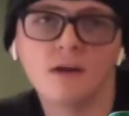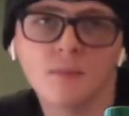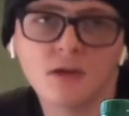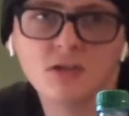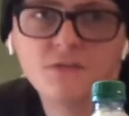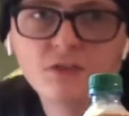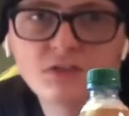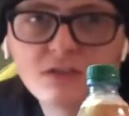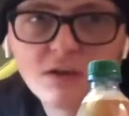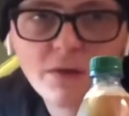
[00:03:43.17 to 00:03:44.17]
here, I'm not sure if you
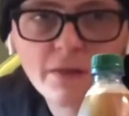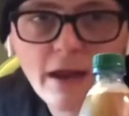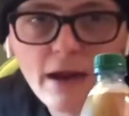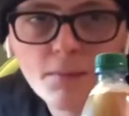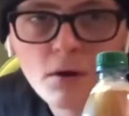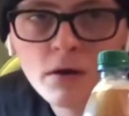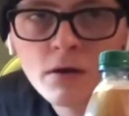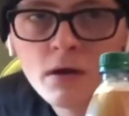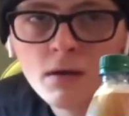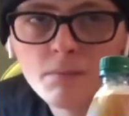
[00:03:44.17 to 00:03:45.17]
can see it on the
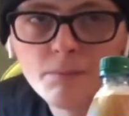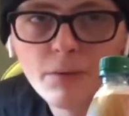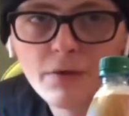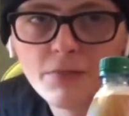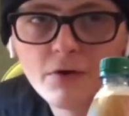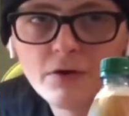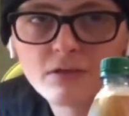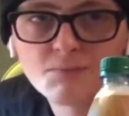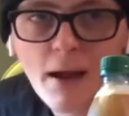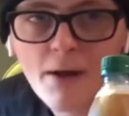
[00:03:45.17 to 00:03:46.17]
camera, but there
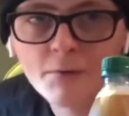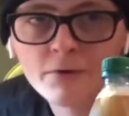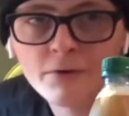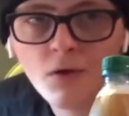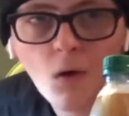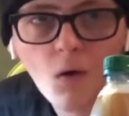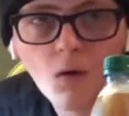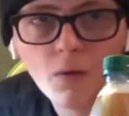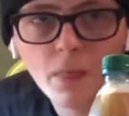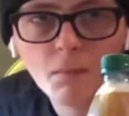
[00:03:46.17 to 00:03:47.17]
is powder
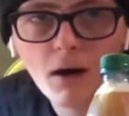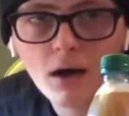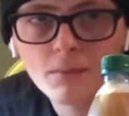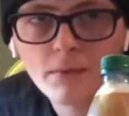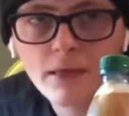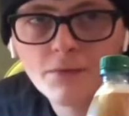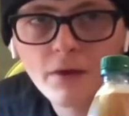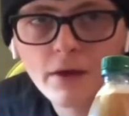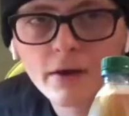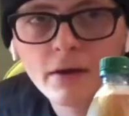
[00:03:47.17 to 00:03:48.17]
all in the bottom of that
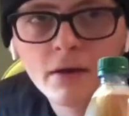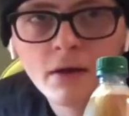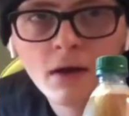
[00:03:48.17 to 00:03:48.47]
thing.